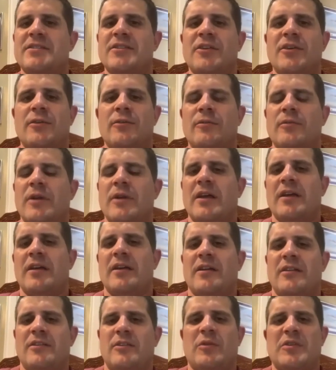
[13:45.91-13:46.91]
You know,
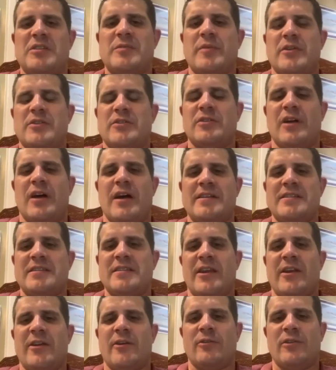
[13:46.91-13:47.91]
do you want to specialize
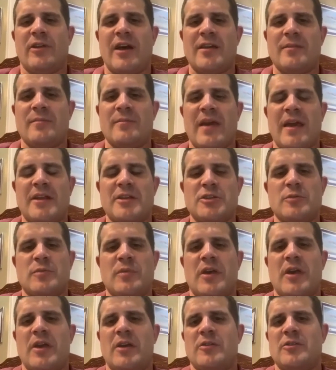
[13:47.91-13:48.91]
in airline
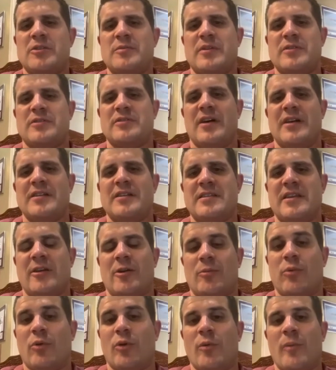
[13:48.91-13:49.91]
management or specialize in
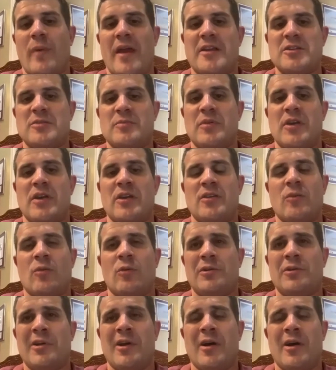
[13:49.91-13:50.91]
airport management
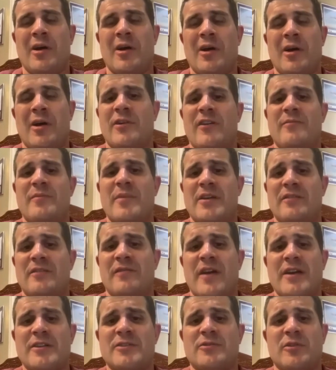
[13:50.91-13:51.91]
or um, aircraft
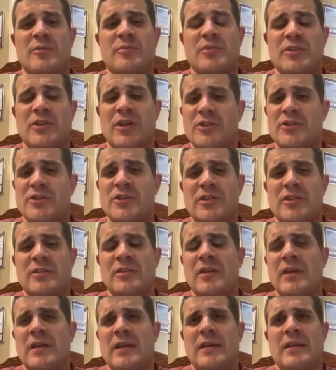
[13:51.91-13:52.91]
manufacturing and production?
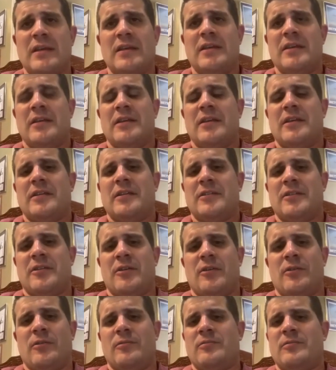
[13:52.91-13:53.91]
You
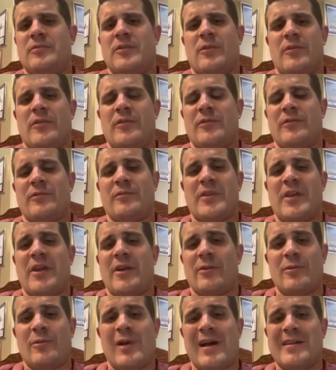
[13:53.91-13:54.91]
know, going from the
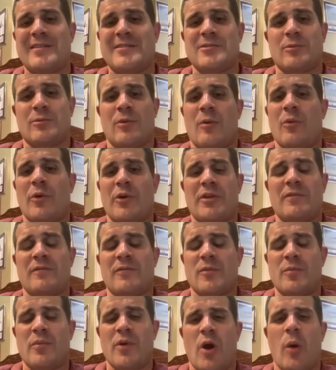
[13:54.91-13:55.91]
airlines or where I'm working
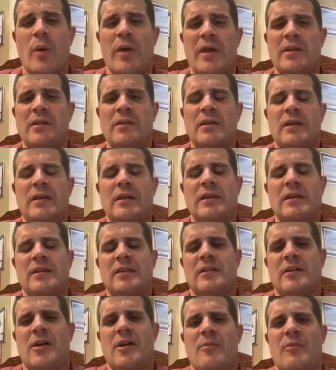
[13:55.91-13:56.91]
for Boeing.
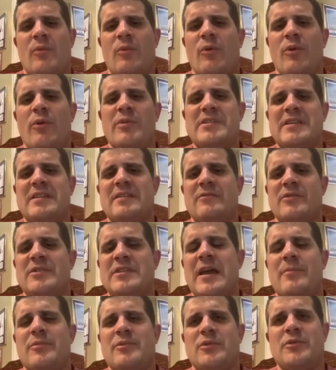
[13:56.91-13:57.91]
Um, what was, what
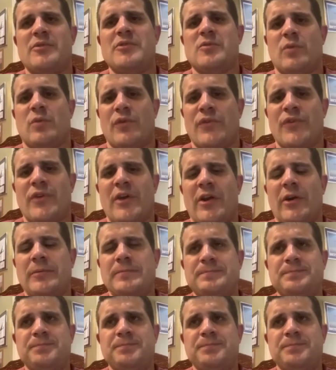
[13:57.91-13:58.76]
was opportunities weren't there.